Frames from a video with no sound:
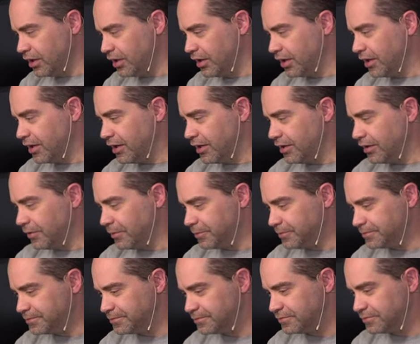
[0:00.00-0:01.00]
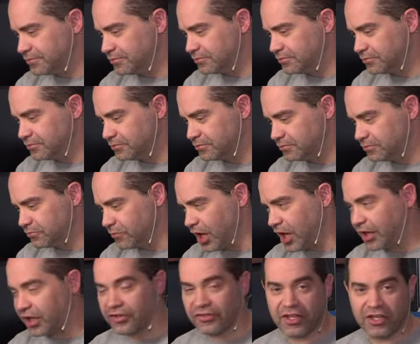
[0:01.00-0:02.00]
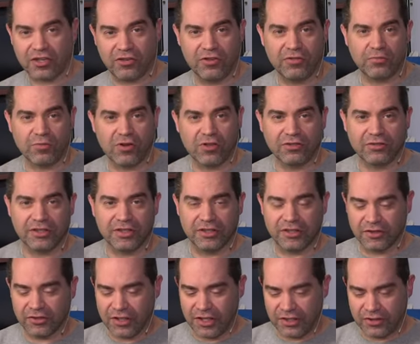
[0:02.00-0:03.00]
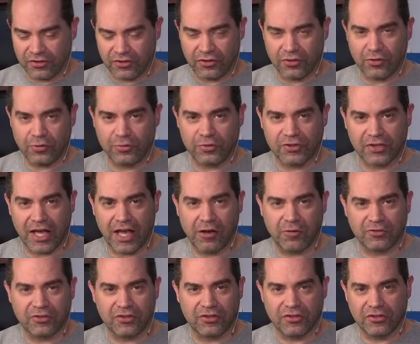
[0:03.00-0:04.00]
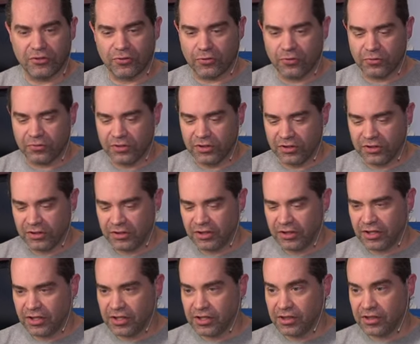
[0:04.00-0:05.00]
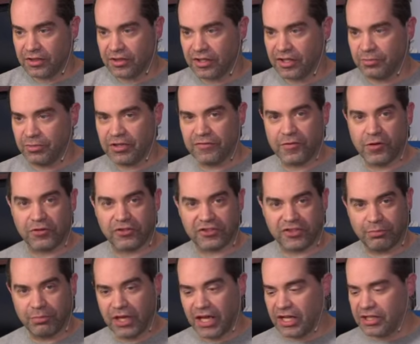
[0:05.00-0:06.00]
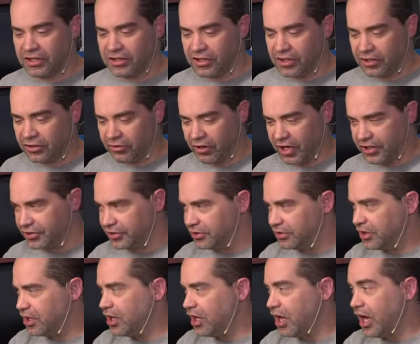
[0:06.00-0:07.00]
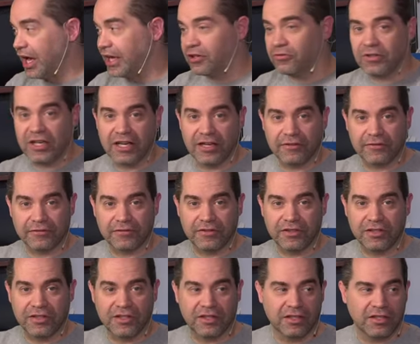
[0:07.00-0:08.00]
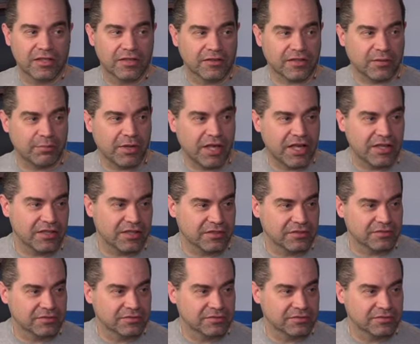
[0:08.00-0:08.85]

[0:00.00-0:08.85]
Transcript: Um, I guess I could roll into how to do the BitFocus Companion integration. I don't have Companion